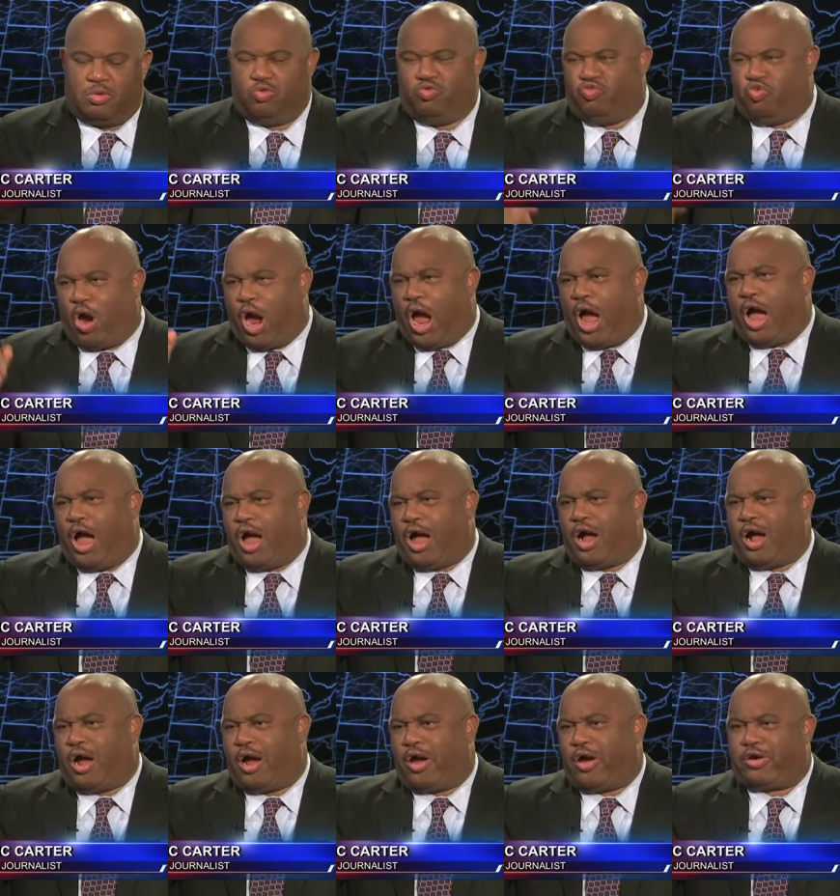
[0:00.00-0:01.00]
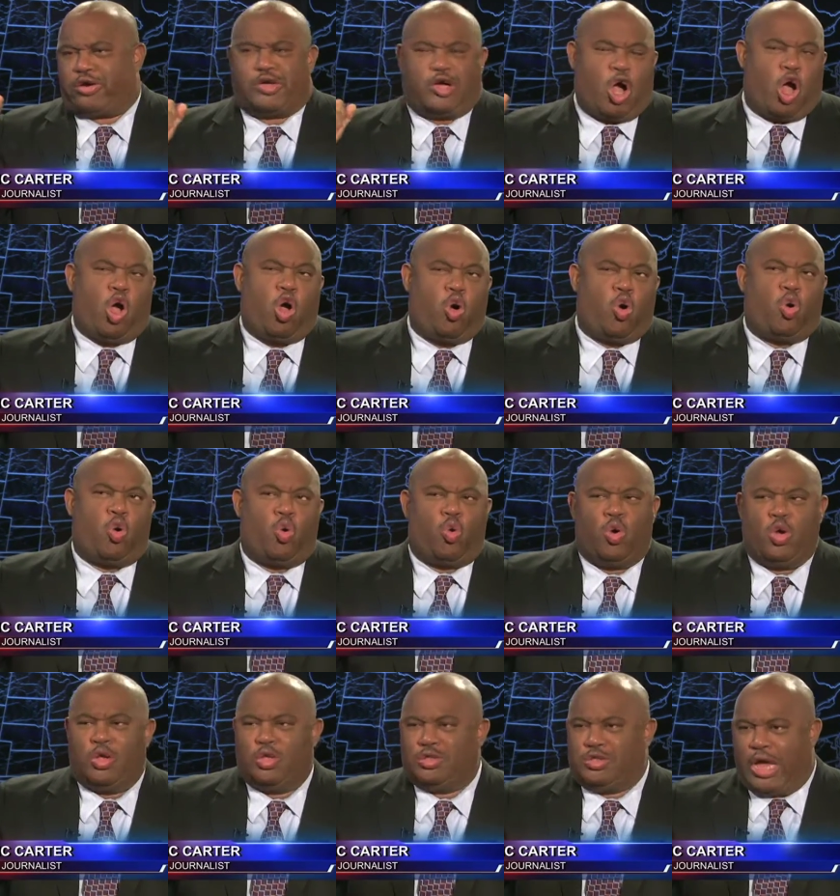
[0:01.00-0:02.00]
rah, go,
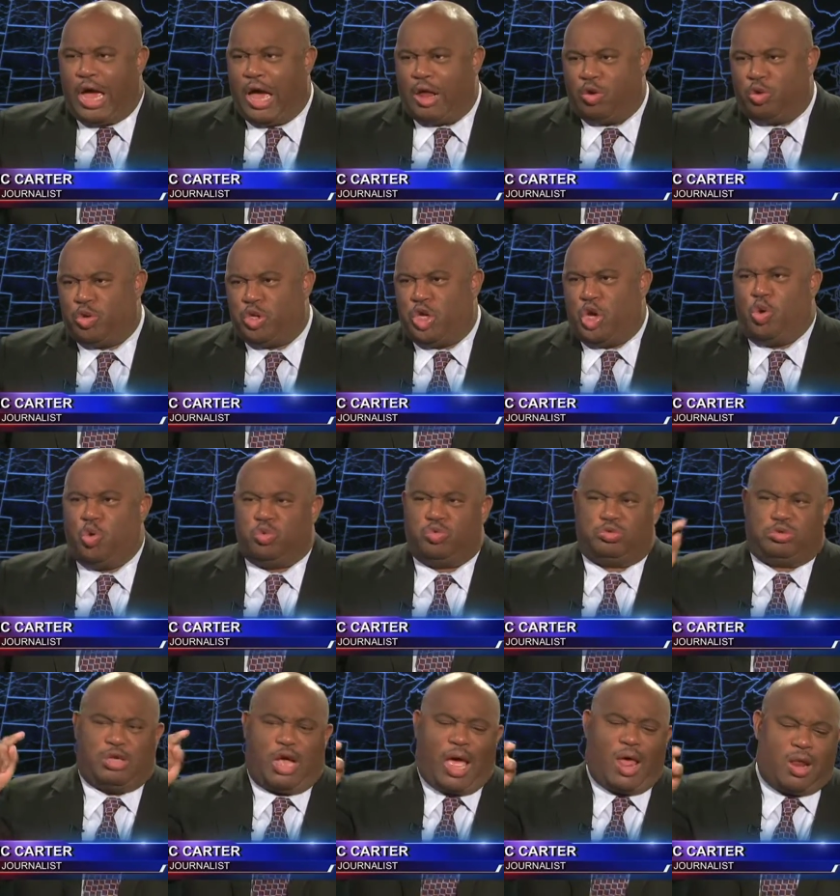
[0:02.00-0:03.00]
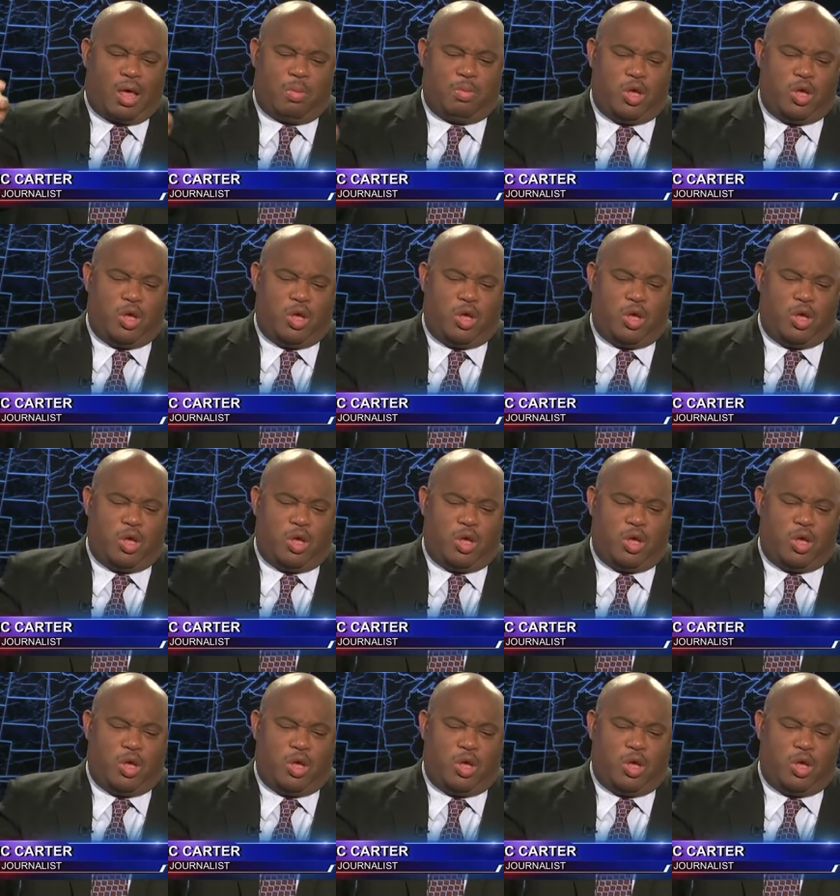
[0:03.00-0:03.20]
Donald, you tell them.